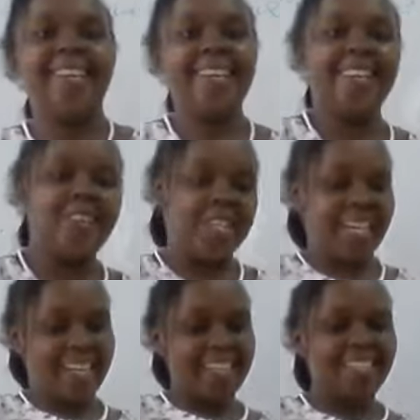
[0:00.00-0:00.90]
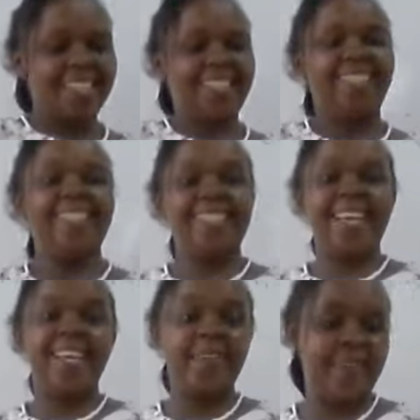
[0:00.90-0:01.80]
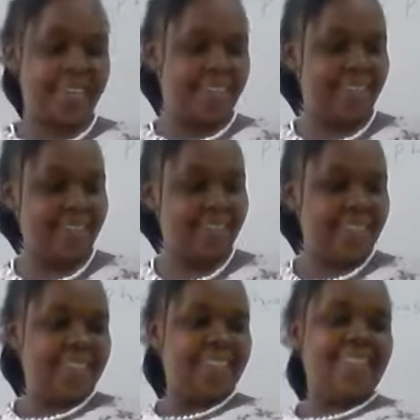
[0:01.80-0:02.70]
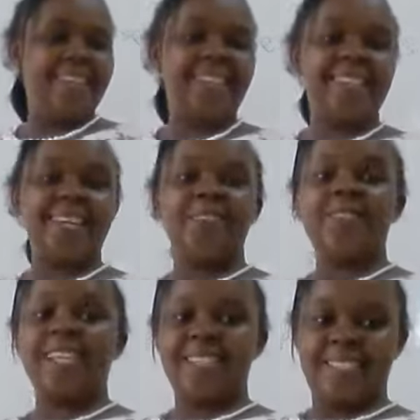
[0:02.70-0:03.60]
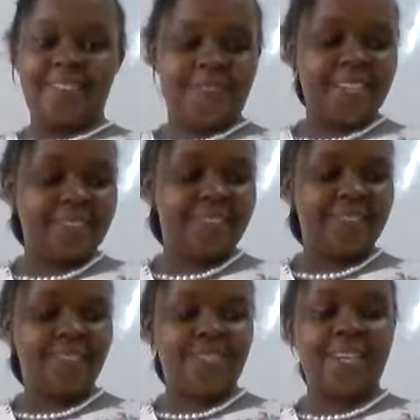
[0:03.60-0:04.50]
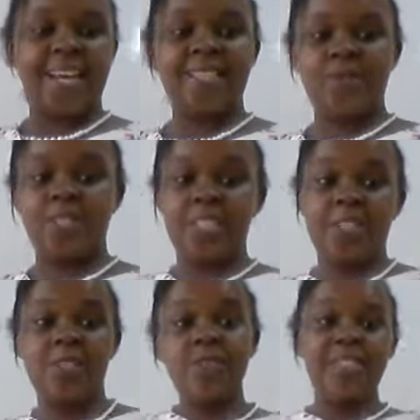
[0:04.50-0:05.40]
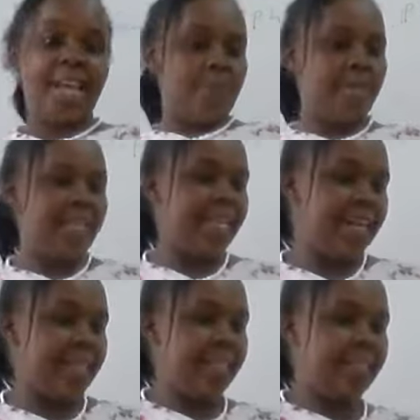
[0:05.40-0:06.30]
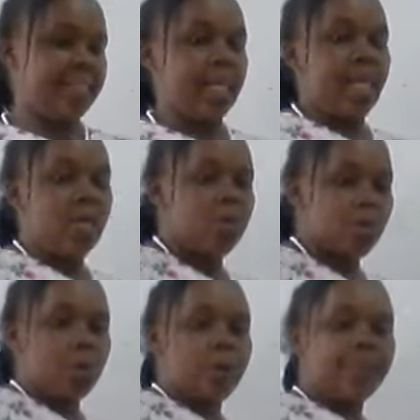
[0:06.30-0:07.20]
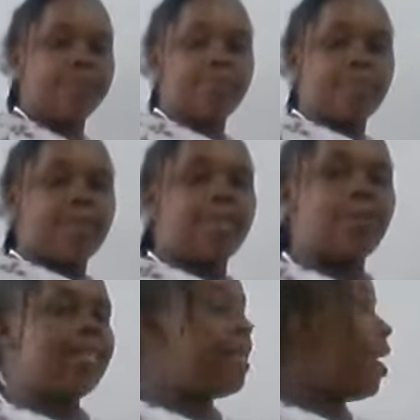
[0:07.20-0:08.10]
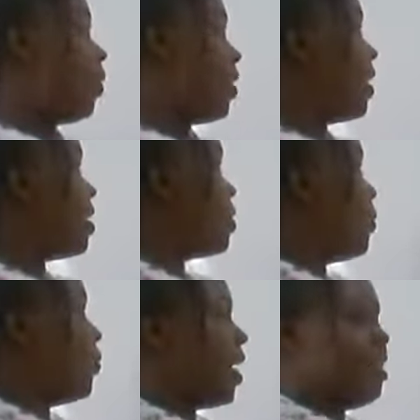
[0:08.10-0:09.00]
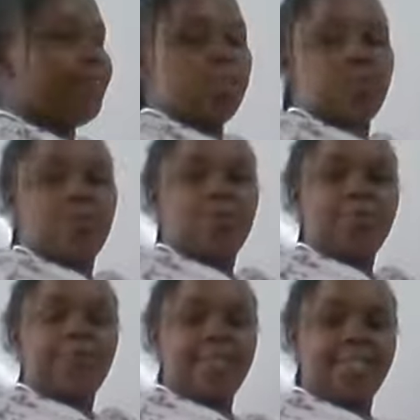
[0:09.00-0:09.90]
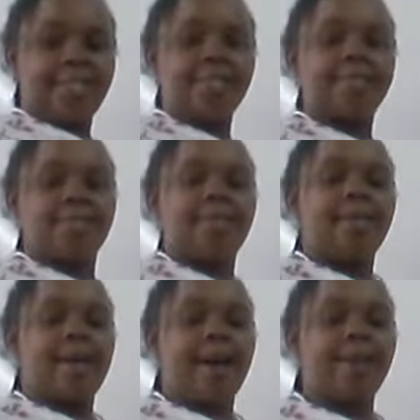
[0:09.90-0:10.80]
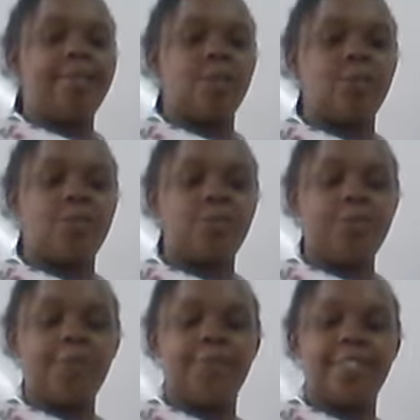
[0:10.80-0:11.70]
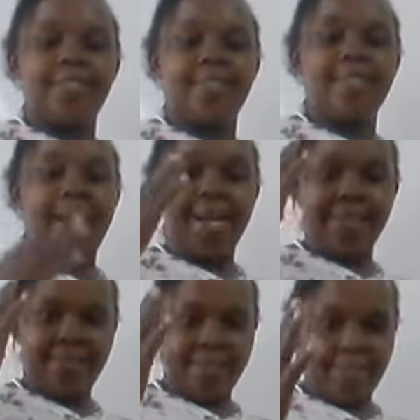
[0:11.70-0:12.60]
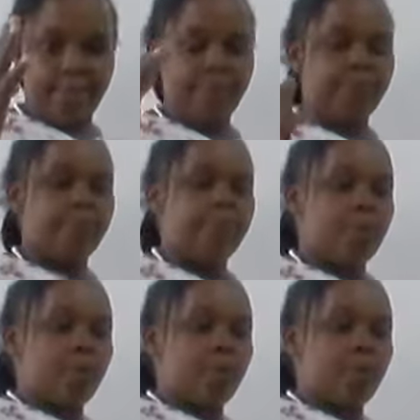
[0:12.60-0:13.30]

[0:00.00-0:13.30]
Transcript: Hello learners, it's the new day that the Lord has given to us to those that big learning it. So today I want us to look at the control phases, and the control phases are three.